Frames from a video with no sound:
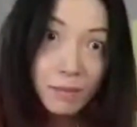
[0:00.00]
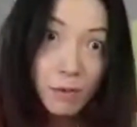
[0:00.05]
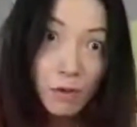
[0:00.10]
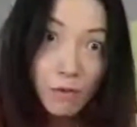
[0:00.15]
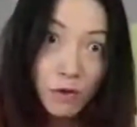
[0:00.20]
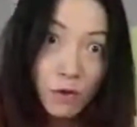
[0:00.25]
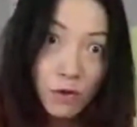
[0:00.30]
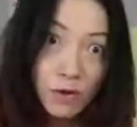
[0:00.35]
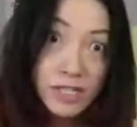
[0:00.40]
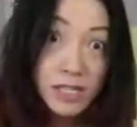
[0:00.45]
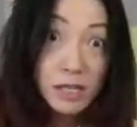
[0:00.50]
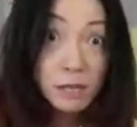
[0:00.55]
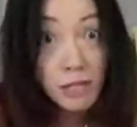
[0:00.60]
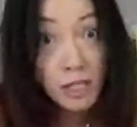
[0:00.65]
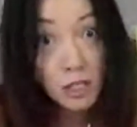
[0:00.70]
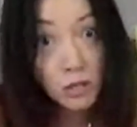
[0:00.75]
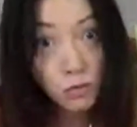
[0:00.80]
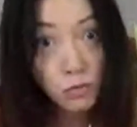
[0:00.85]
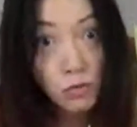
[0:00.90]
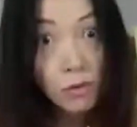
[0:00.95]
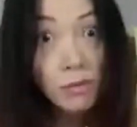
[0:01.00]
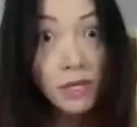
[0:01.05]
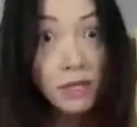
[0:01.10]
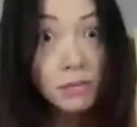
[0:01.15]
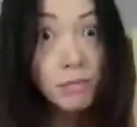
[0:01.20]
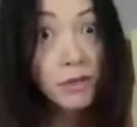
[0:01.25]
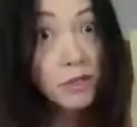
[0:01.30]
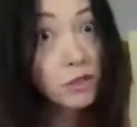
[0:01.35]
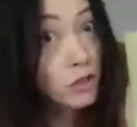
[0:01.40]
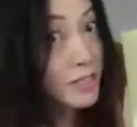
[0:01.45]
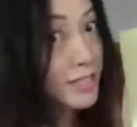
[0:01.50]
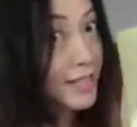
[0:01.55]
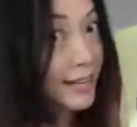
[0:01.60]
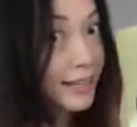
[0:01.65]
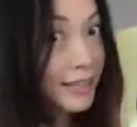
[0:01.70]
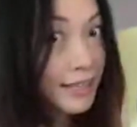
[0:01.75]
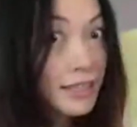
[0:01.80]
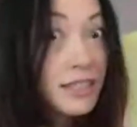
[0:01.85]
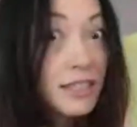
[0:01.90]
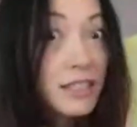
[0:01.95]
of course, it means woman, but just like
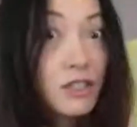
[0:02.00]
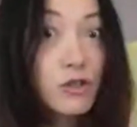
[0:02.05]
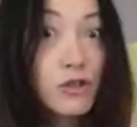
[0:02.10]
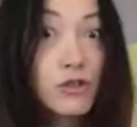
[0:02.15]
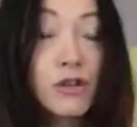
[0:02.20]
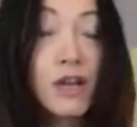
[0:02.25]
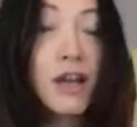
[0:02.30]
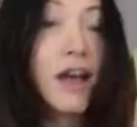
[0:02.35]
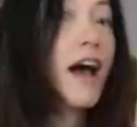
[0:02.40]
English,